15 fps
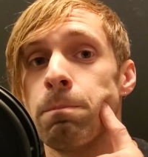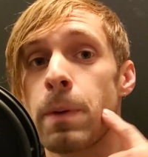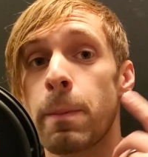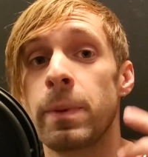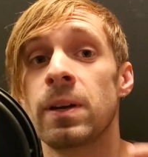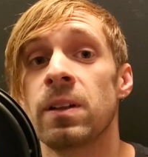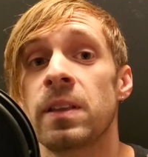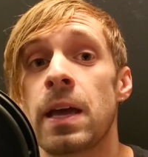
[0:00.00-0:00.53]
My
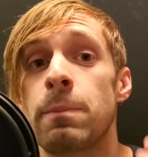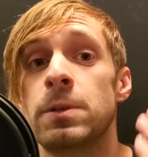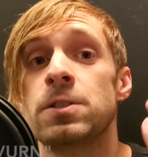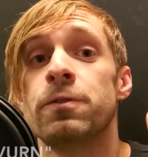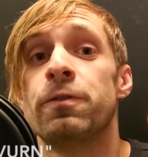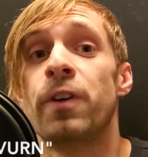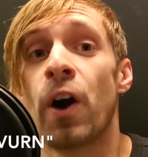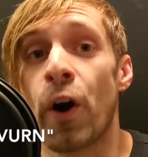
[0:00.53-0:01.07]
middle name is
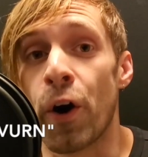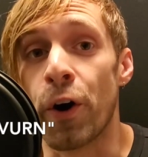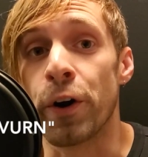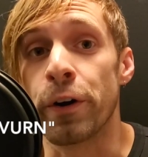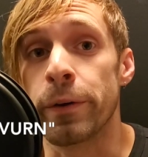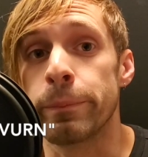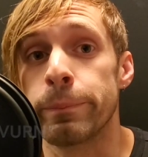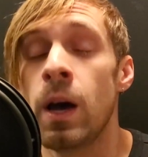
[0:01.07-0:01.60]

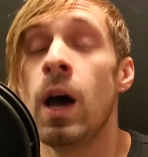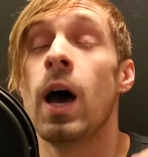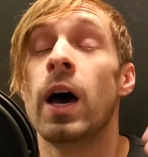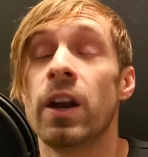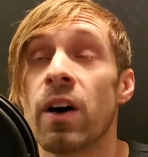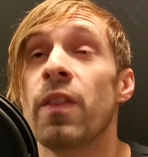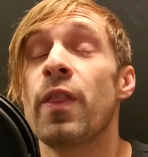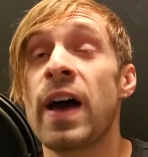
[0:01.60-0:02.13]
Vern.
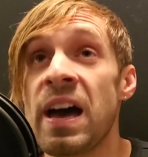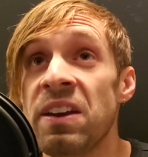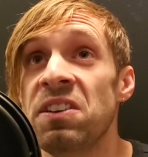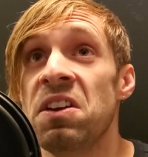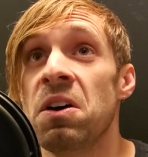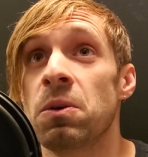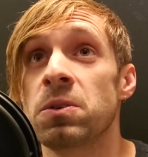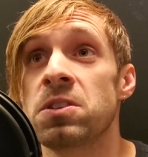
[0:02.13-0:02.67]
And on that
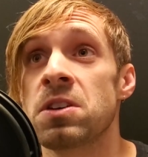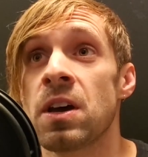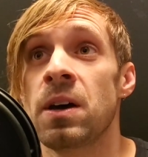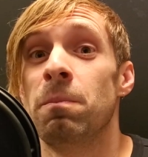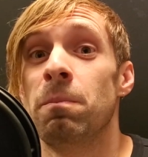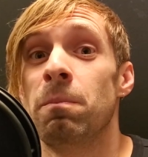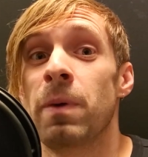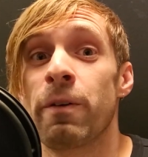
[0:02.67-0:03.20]
note,
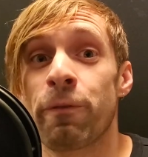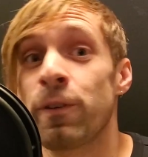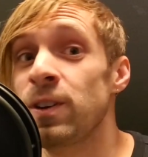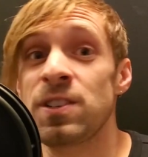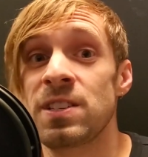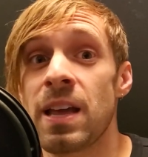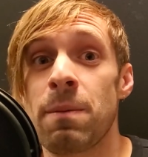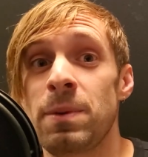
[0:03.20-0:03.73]
my
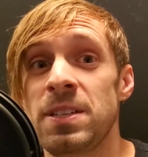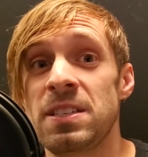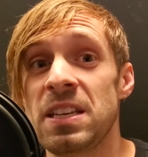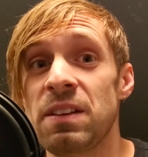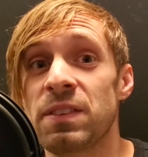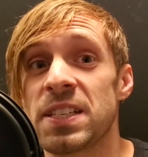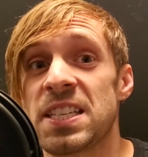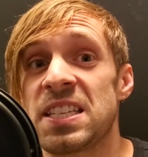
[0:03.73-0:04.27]
first name isn't
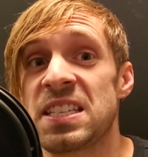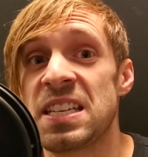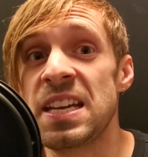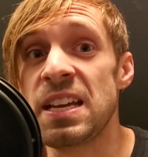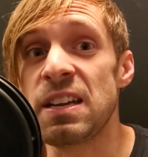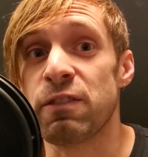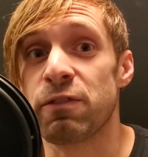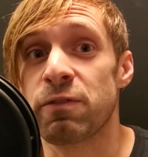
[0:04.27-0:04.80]
even
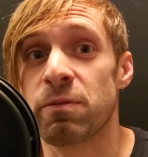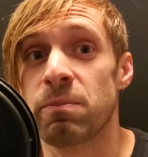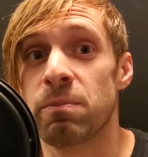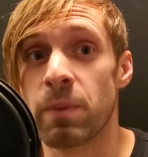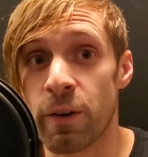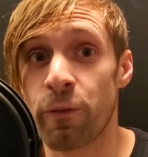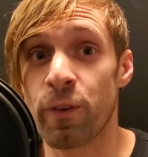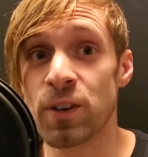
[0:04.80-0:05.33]
Steve.
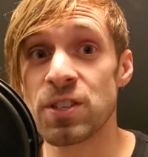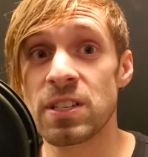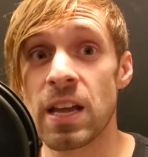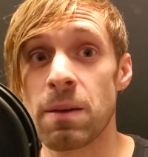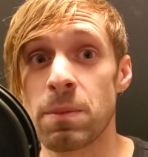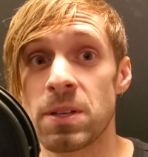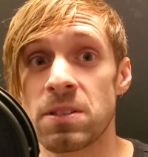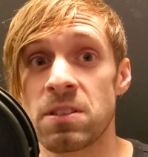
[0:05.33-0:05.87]
My first
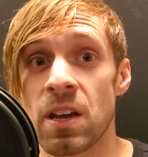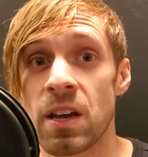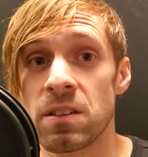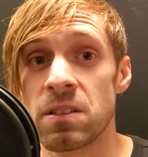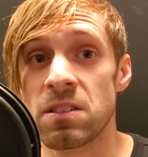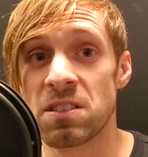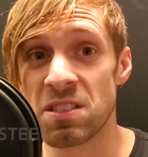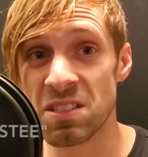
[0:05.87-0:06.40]
name is
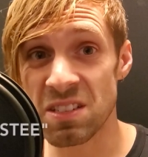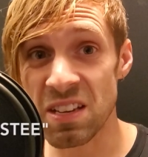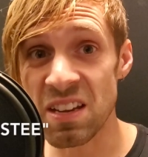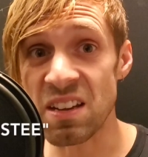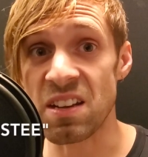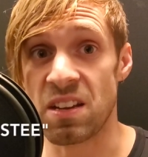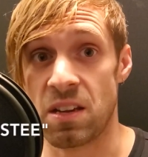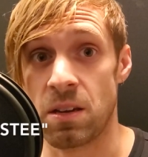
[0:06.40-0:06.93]

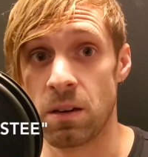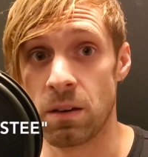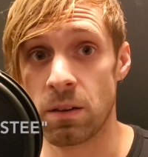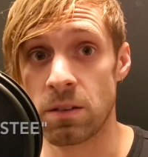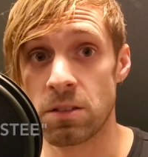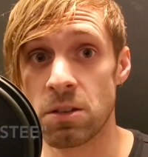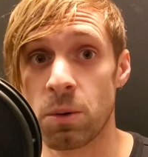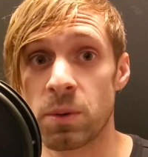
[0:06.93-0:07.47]
Stee.
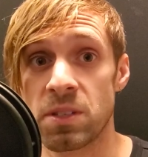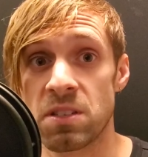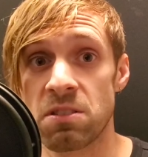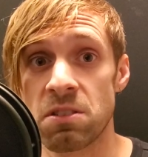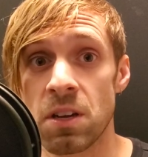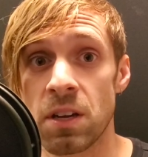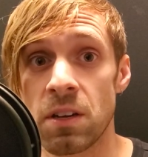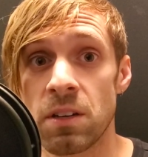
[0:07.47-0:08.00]
So
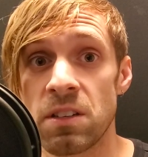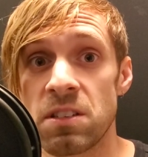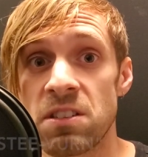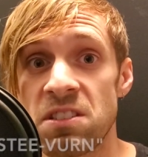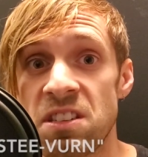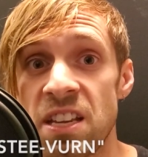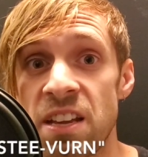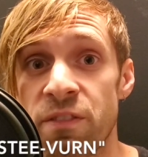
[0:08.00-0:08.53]
it's
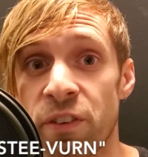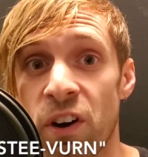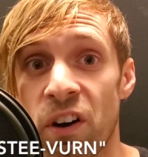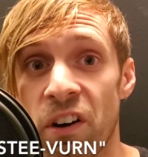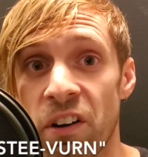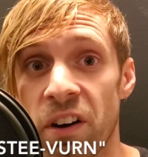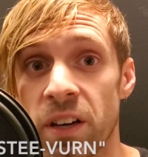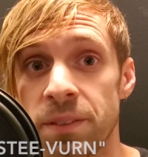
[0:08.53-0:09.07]

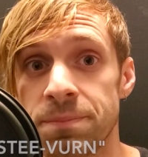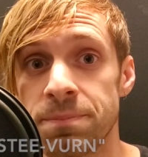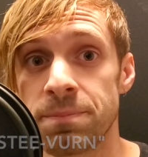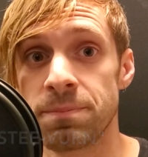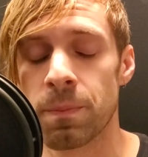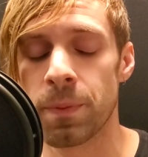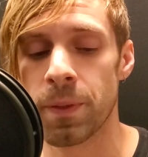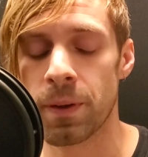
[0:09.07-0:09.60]
Stevern.
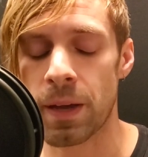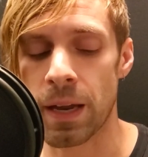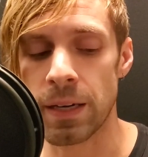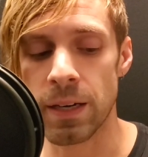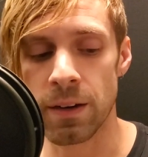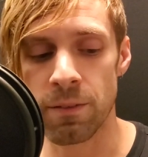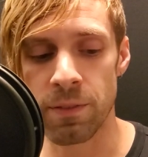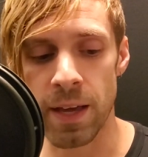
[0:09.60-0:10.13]
Okay,
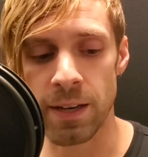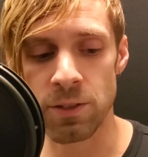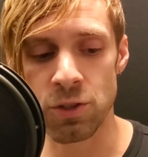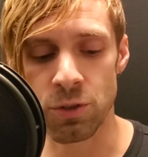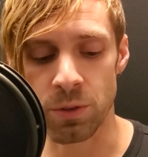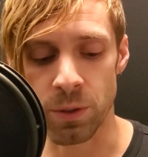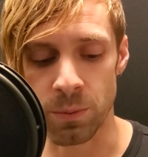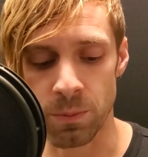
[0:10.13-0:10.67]
none of that is
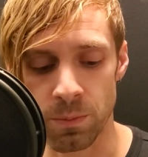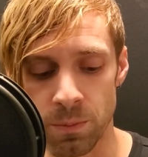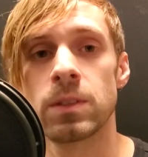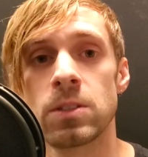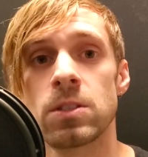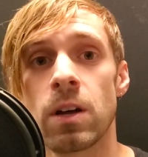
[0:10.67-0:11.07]
true. It's